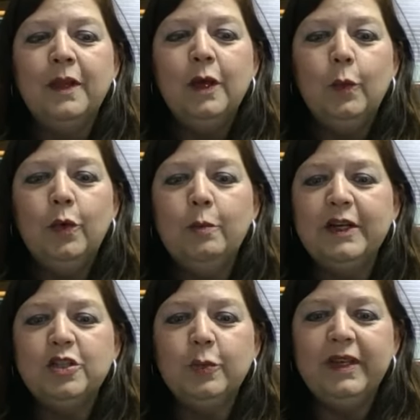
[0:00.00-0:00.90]
we'll
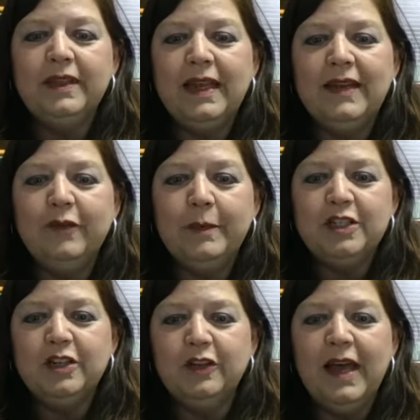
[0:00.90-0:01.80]
make sure we get that
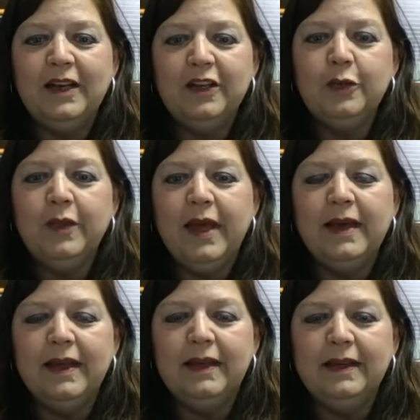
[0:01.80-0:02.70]
information on how to do
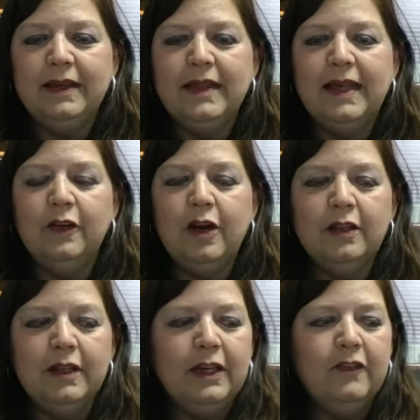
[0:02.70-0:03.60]
that and get that on
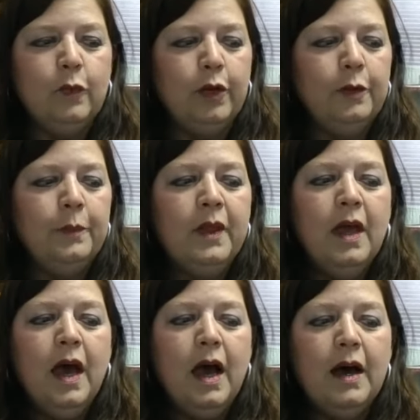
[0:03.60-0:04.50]
our link for you.
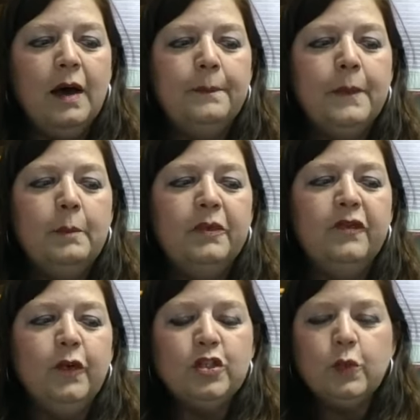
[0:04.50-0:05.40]
But the
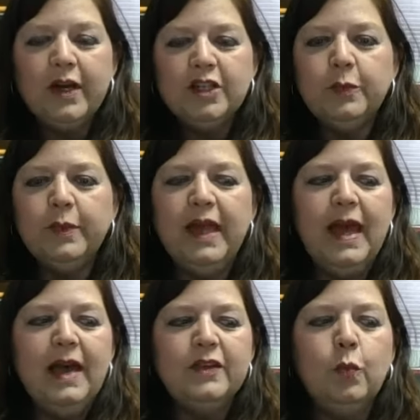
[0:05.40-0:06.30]
first question we
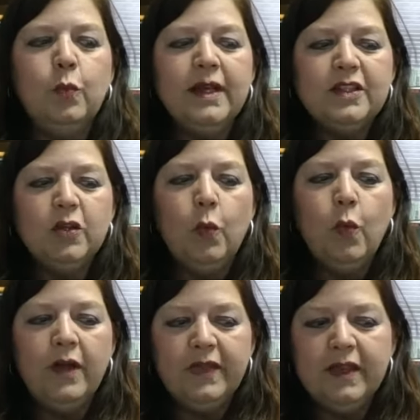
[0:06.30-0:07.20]
have is, what is the
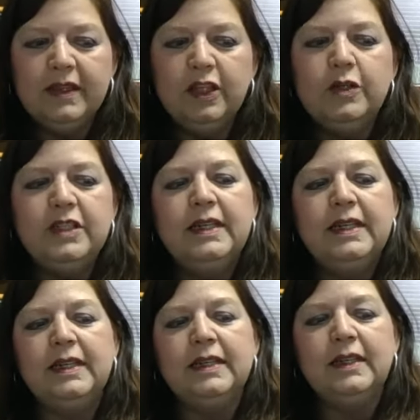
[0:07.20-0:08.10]
one thing that you
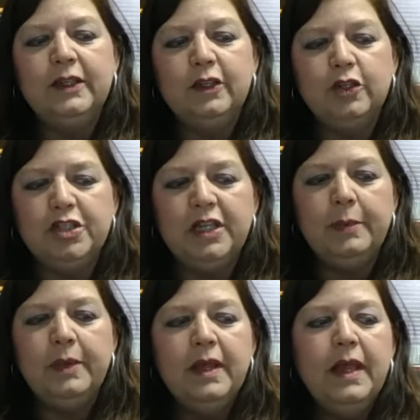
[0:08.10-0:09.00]
did in
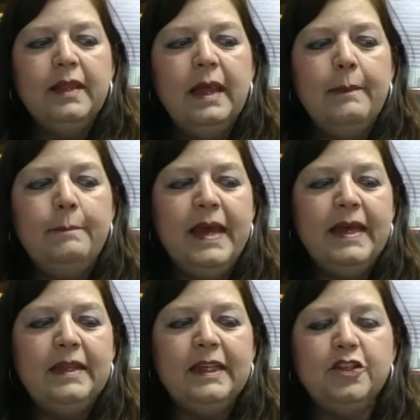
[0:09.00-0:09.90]
leadership
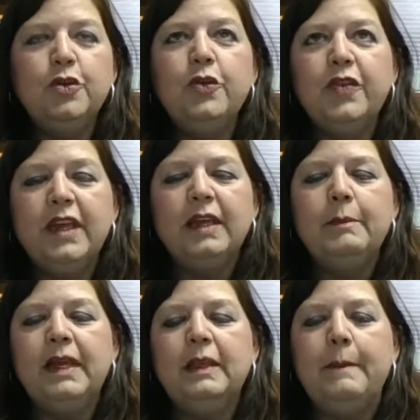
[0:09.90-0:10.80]
that you think
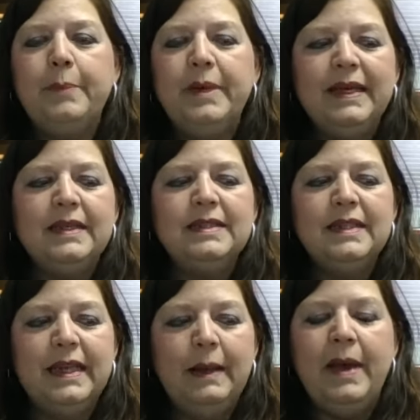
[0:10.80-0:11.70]
made the biggest
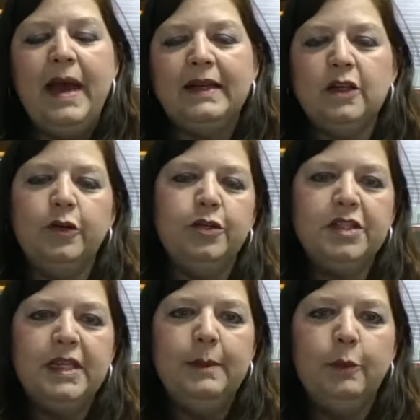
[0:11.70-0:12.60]
impact on your
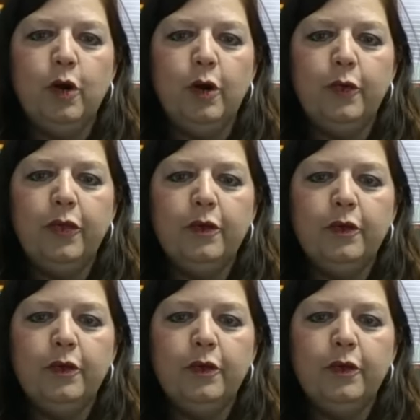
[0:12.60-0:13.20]
team growth?